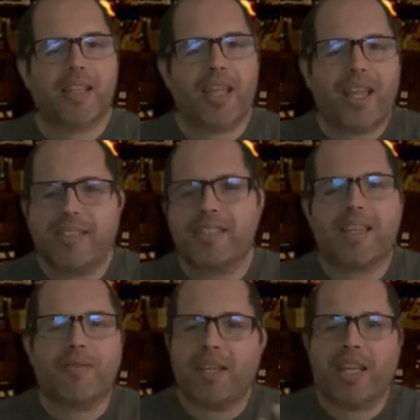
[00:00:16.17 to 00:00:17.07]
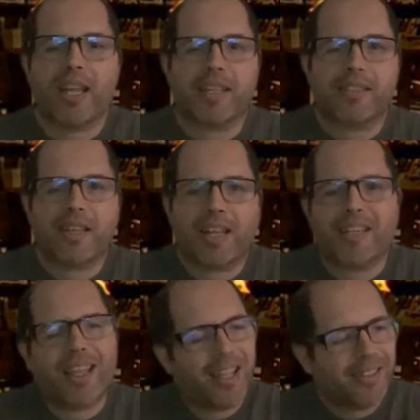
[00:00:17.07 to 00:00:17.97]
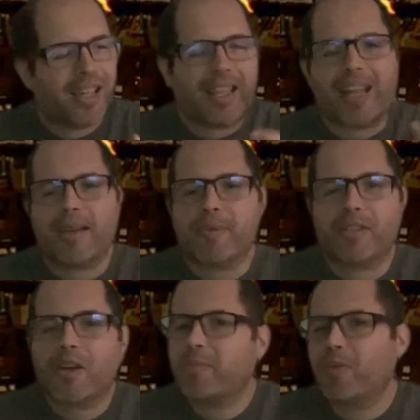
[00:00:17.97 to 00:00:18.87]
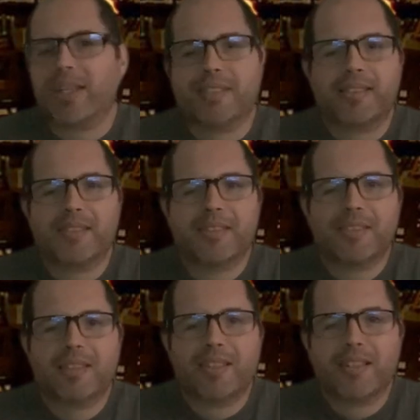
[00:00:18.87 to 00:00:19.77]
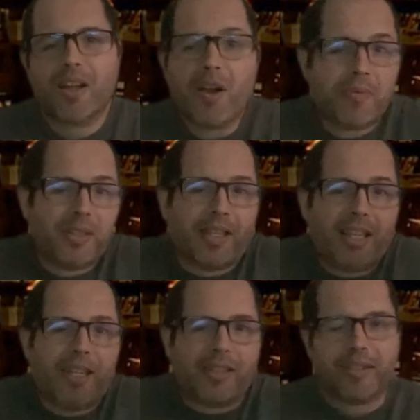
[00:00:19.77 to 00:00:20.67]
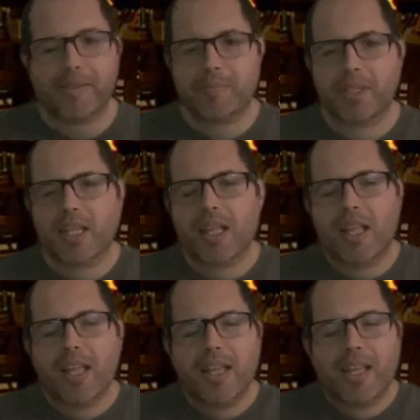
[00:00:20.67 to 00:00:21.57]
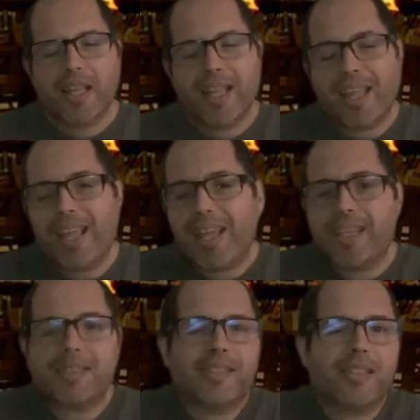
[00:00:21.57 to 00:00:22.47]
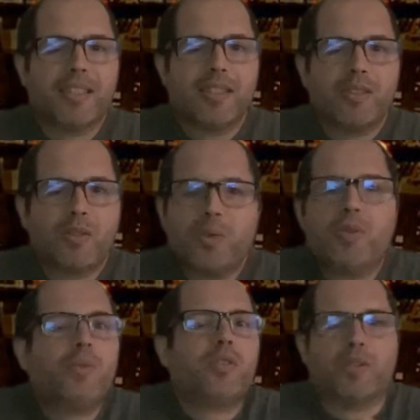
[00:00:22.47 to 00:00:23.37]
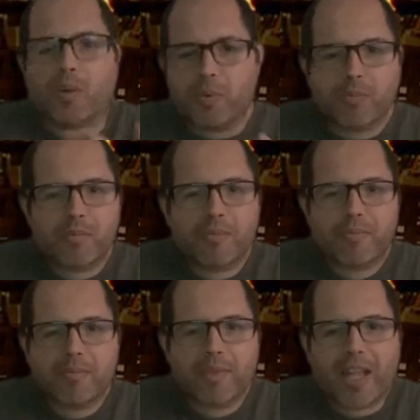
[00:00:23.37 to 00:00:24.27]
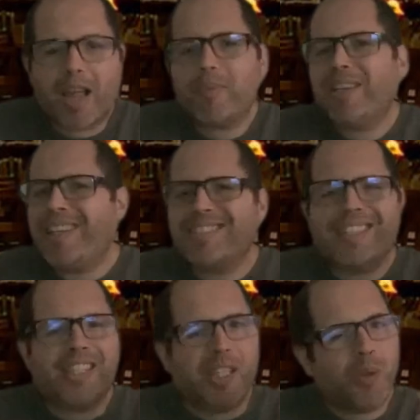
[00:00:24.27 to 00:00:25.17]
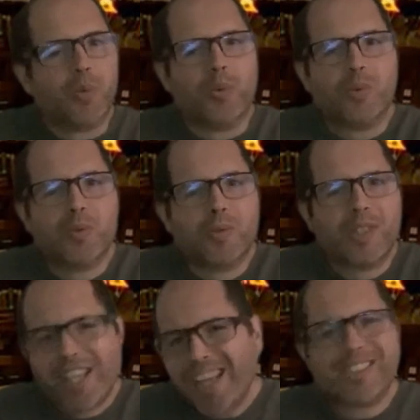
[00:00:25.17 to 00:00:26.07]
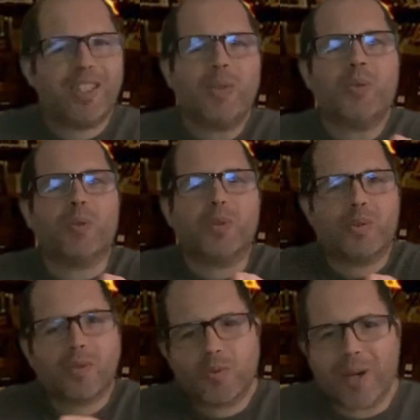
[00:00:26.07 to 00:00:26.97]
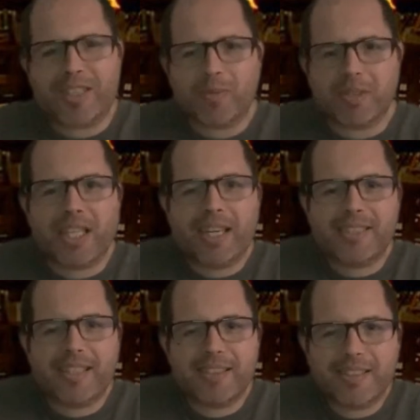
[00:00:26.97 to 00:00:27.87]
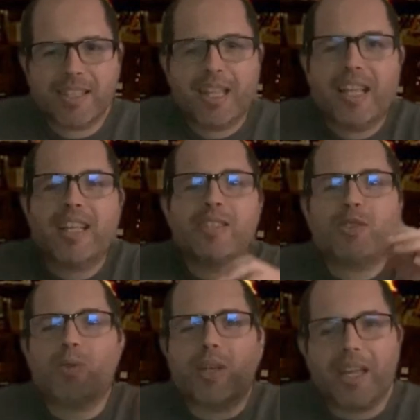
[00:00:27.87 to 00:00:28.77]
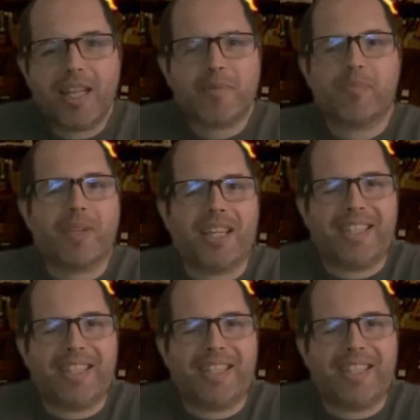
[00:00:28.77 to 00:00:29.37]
anti-vegan and anti-animal Numquat of the year. And to do so, I'm enlisting you, yes you, random citizen, to help me